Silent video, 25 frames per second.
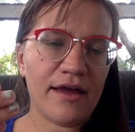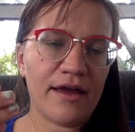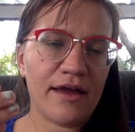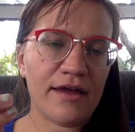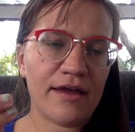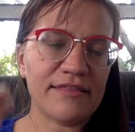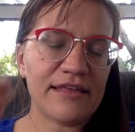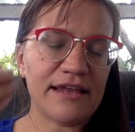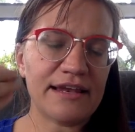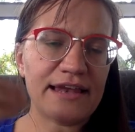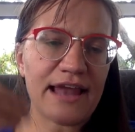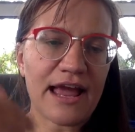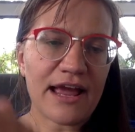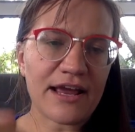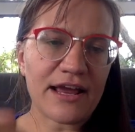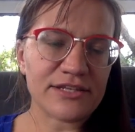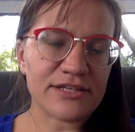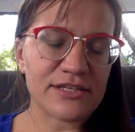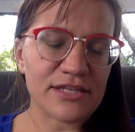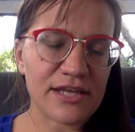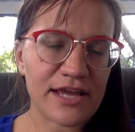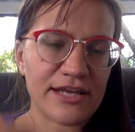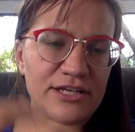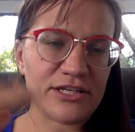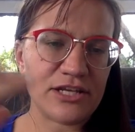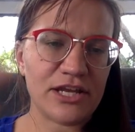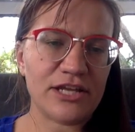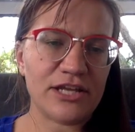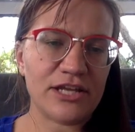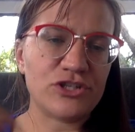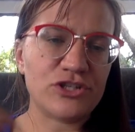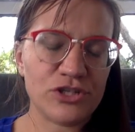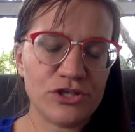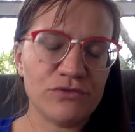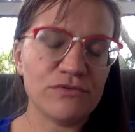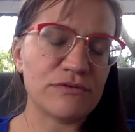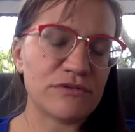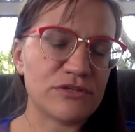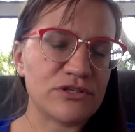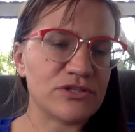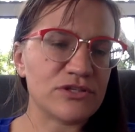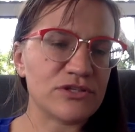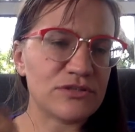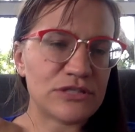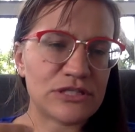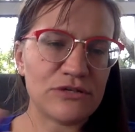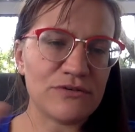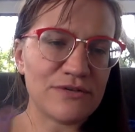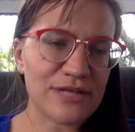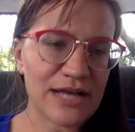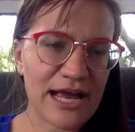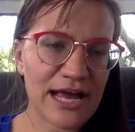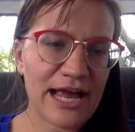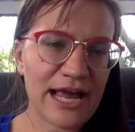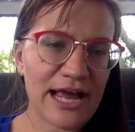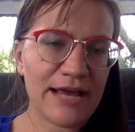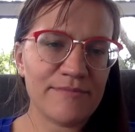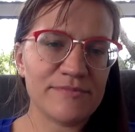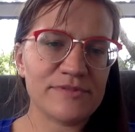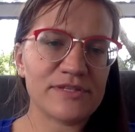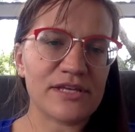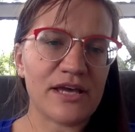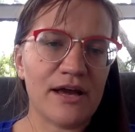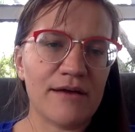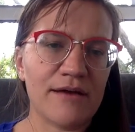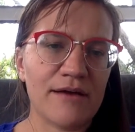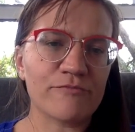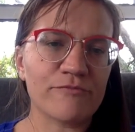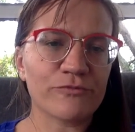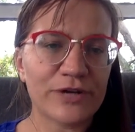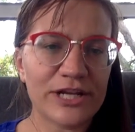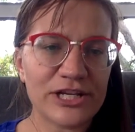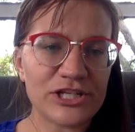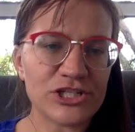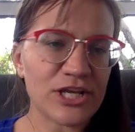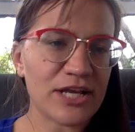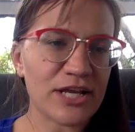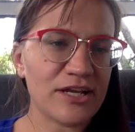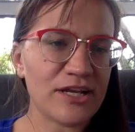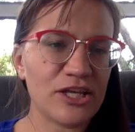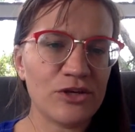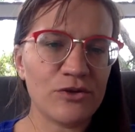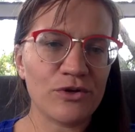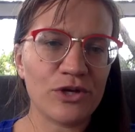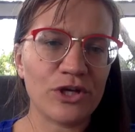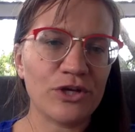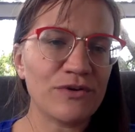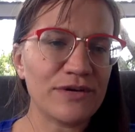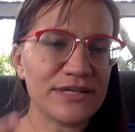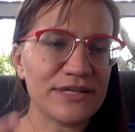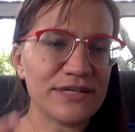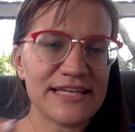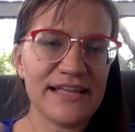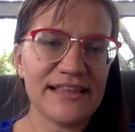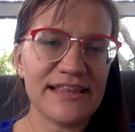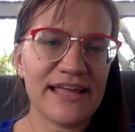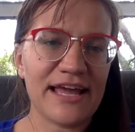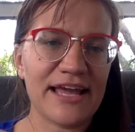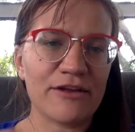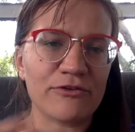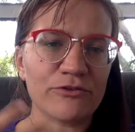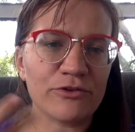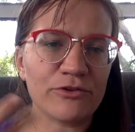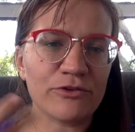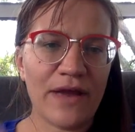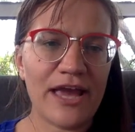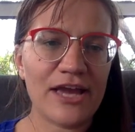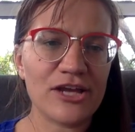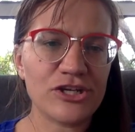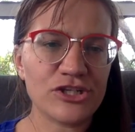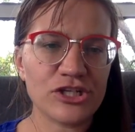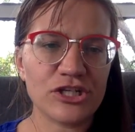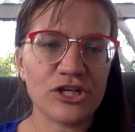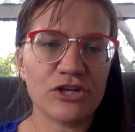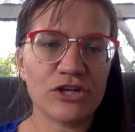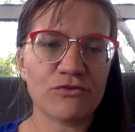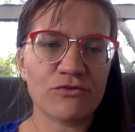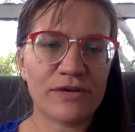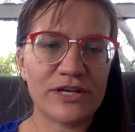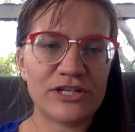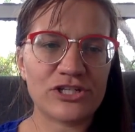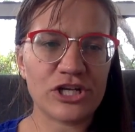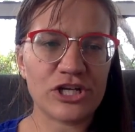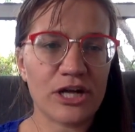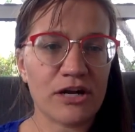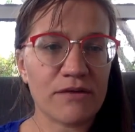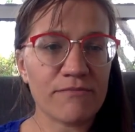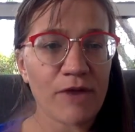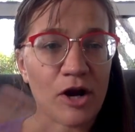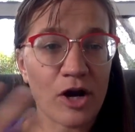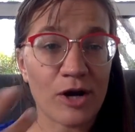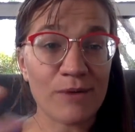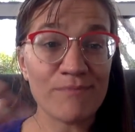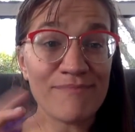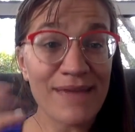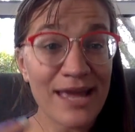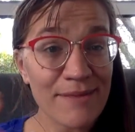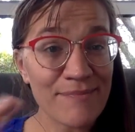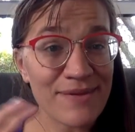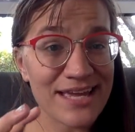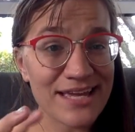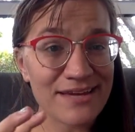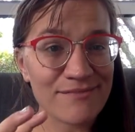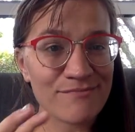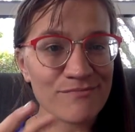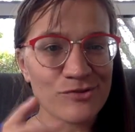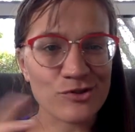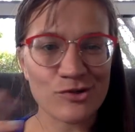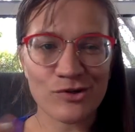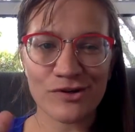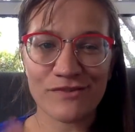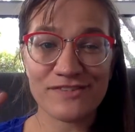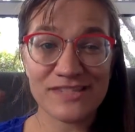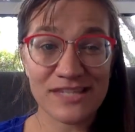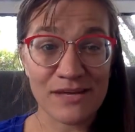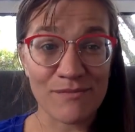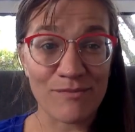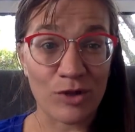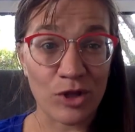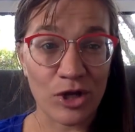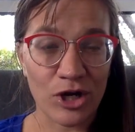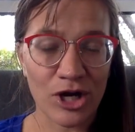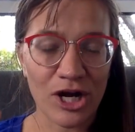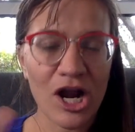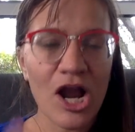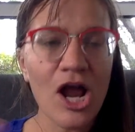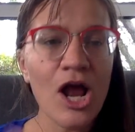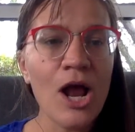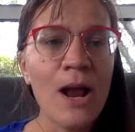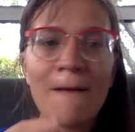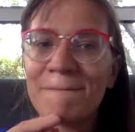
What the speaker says: next in two times region, you could say that location and region are maybe sort of similar,